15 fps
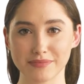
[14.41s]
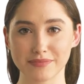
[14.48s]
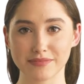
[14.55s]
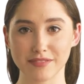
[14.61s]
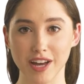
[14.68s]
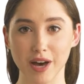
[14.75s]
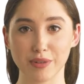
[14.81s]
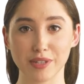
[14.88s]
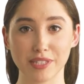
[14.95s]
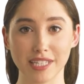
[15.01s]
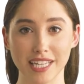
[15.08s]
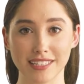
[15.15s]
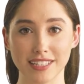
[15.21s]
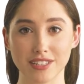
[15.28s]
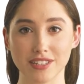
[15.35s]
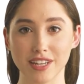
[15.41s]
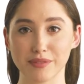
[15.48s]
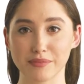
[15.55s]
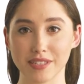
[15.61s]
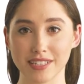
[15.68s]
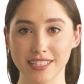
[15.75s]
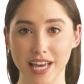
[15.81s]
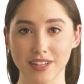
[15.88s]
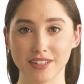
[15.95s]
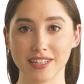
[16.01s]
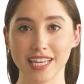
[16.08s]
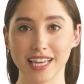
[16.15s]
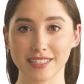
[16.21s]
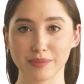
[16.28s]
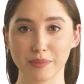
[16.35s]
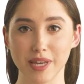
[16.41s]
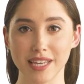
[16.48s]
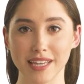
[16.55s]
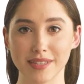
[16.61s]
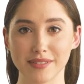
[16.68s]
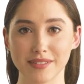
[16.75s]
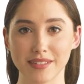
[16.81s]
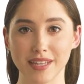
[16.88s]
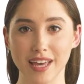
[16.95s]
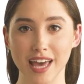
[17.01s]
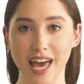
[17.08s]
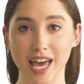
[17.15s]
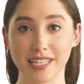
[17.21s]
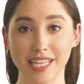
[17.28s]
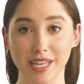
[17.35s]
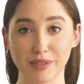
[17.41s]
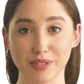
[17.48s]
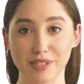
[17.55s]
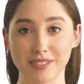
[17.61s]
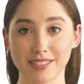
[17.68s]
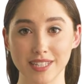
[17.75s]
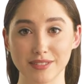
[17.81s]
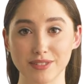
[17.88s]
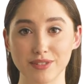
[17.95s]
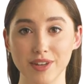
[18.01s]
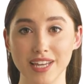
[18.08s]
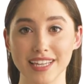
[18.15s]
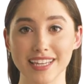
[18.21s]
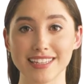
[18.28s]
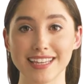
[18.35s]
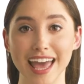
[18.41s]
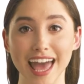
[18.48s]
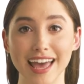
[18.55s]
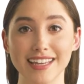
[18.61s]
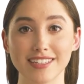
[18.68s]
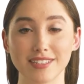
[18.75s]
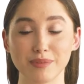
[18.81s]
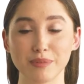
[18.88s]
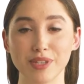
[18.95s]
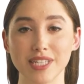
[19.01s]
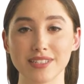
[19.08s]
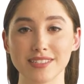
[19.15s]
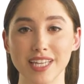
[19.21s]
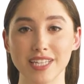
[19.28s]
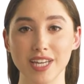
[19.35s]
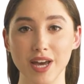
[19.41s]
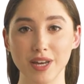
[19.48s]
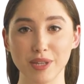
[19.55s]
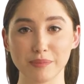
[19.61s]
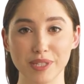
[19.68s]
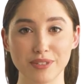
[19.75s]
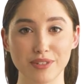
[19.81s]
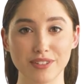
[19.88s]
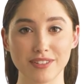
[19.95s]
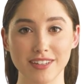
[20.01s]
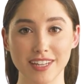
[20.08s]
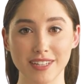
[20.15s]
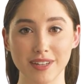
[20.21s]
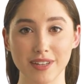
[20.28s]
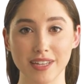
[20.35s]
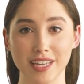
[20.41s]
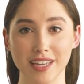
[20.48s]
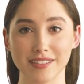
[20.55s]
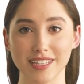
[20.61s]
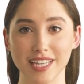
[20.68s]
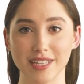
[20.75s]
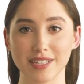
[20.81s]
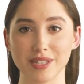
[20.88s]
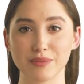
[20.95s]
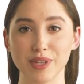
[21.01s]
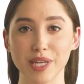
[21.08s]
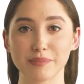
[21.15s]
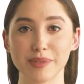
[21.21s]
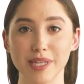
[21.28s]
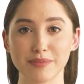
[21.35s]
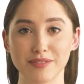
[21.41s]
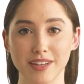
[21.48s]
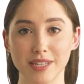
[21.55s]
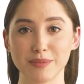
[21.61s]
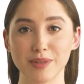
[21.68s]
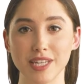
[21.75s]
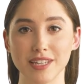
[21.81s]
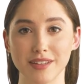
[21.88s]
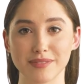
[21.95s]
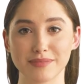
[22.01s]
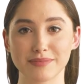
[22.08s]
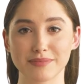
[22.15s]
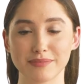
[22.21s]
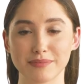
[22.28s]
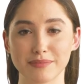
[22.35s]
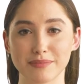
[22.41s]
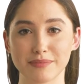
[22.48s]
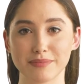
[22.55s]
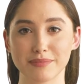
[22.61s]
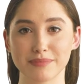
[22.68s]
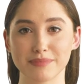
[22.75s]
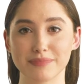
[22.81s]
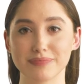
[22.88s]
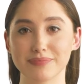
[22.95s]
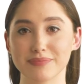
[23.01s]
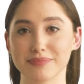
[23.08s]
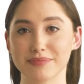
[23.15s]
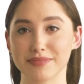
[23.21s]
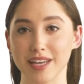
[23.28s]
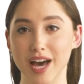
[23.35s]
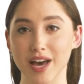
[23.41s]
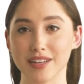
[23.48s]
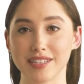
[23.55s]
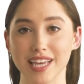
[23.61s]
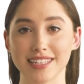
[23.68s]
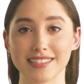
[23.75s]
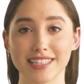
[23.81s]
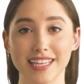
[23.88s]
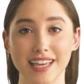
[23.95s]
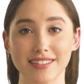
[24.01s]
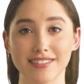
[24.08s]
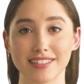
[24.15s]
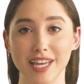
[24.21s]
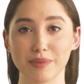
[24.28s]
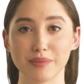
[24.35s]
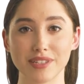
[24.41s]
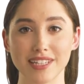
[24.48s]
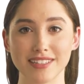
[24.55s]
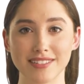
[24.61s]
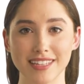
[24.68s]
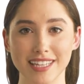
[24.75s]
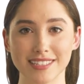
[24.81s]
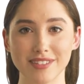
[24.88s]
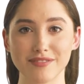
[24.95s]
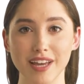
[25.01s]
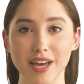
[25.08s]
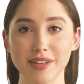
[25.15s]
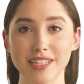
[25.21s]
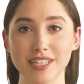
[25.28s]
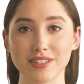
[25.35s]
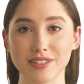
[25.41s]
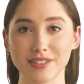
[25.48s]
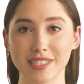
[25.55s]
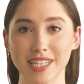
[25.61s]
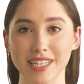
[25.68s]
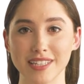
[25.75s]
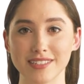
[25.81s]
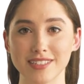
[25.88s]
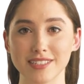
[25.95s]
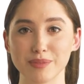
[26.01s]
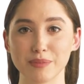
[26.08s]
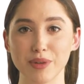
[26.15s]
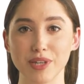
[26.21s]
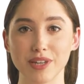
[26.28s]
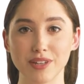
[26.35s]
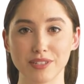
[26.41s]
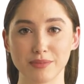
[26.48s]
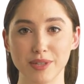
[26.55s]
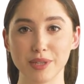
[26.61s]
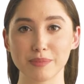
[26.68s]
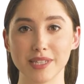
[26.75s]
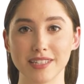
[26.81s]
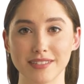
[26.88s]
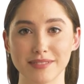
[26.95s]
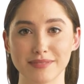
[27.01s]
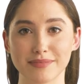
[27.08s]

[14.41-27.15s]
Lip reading: Following the addition of the detection antibody, a chemical substrate is added to produce a colorimetric signal that can be read by plate reader. Our ELISA kits come with extensive validation data to support your experiments.